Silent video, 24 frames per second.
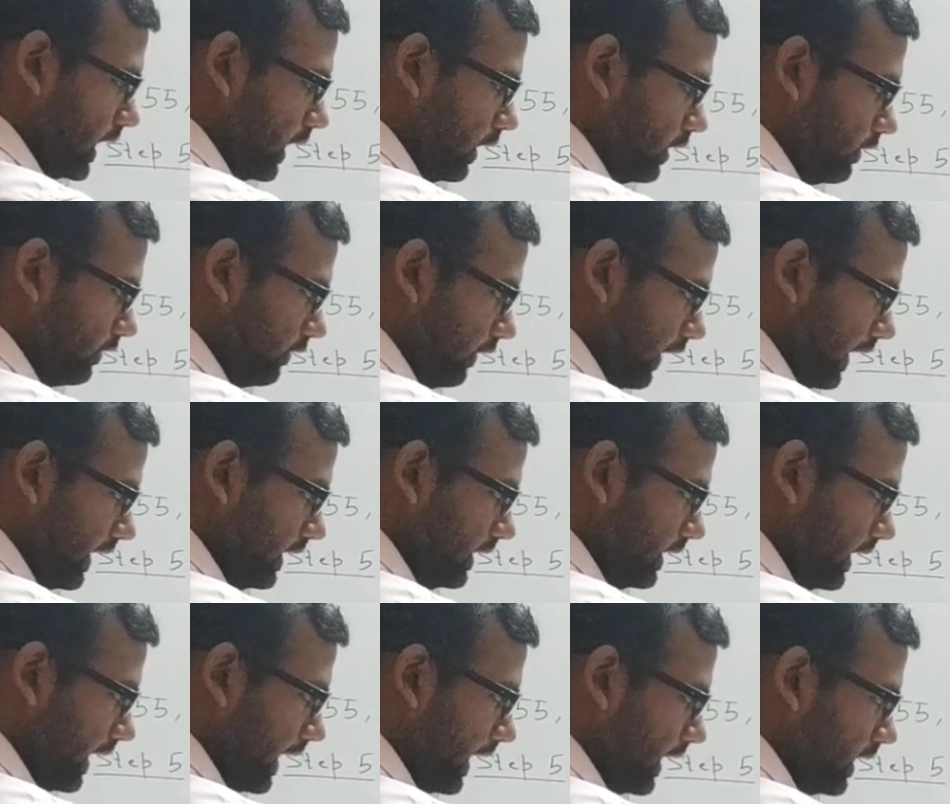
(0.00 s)
I find
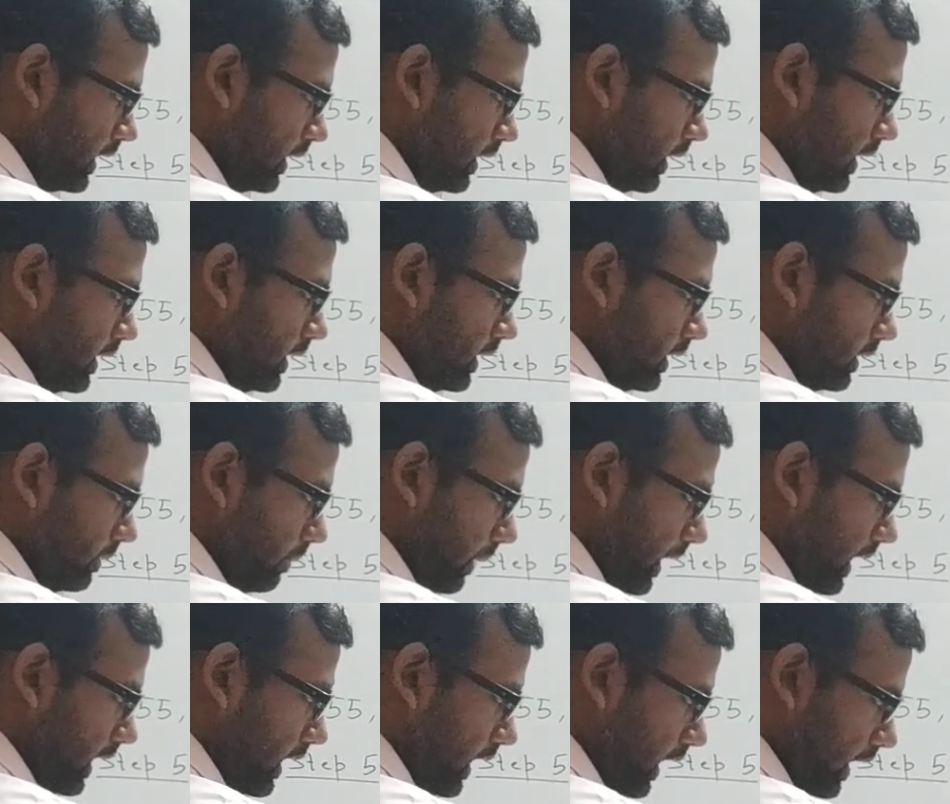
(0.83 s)
that my
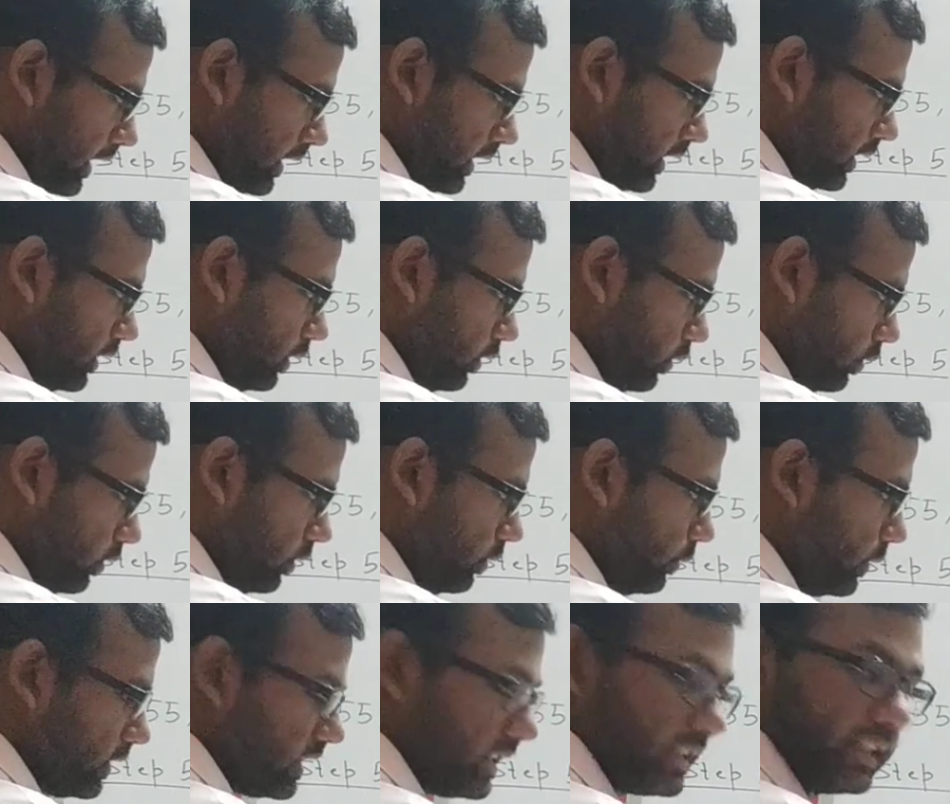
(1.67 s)
current node,
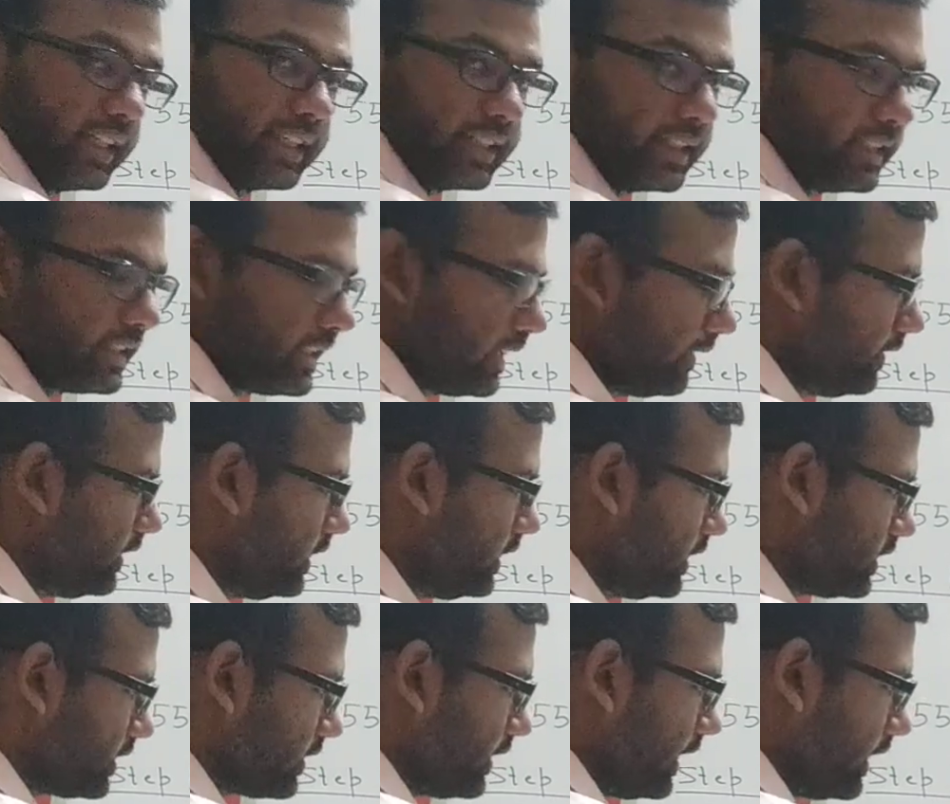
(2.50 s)
which is 67,
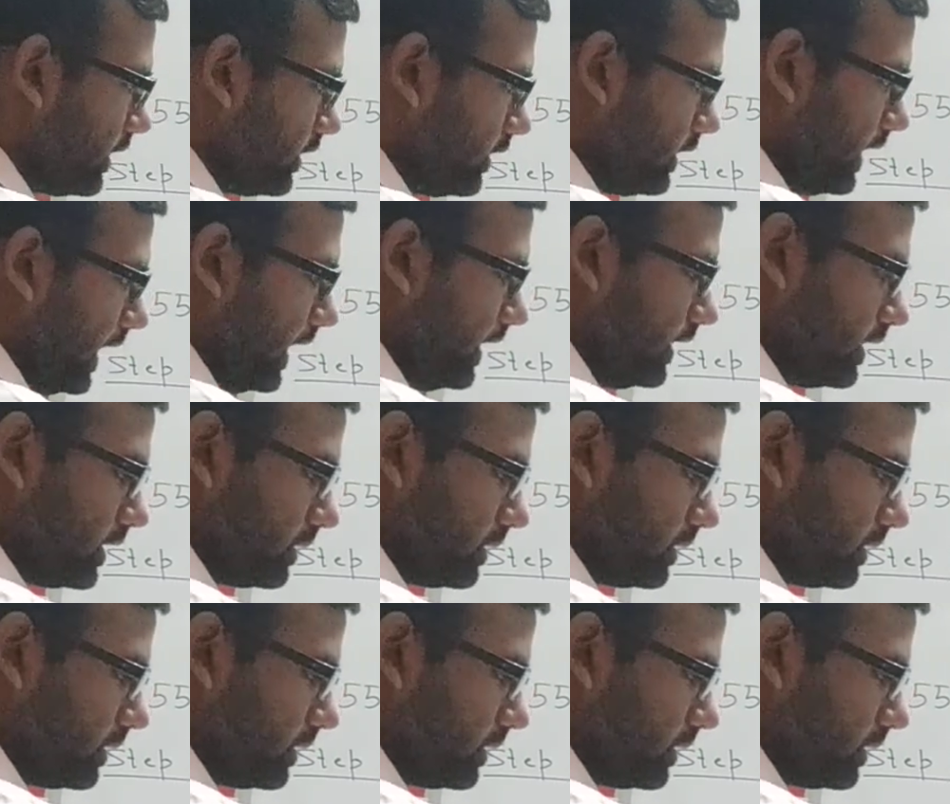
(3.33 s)
is greater than its